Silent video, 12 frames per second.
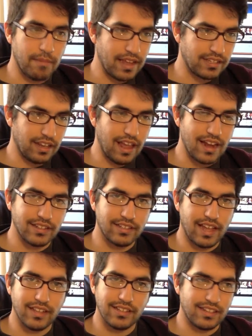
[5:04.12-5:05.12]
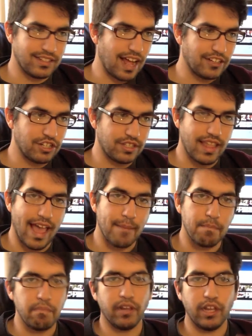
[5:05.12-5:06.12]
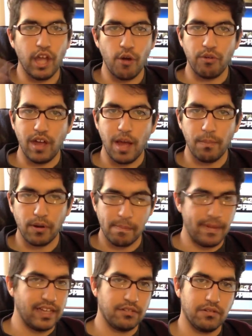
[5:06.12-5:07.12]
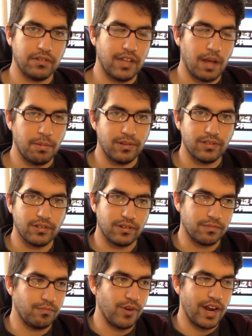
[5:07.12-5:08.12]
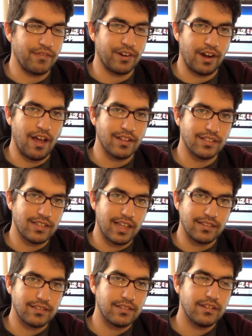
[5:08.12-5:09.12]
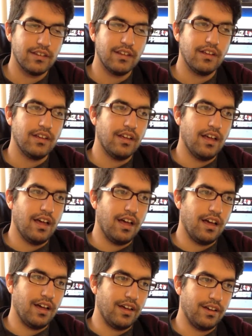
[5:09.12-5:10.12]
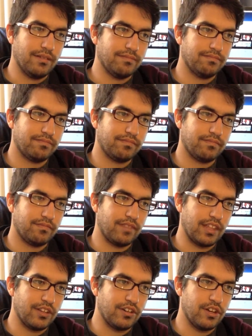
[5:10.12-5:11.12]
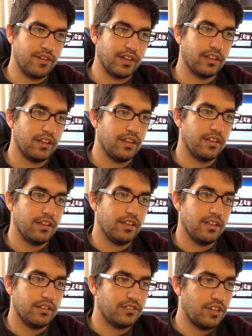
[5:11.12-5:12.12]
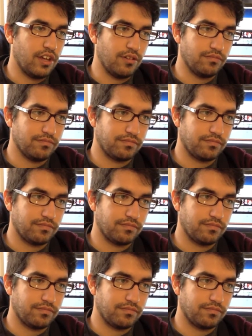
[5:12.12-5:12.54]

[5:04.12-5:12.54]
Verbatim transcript: makes a lot of sense and it's not just the app blown up or pixel doubled or whatever nonsense uh, that they're doing so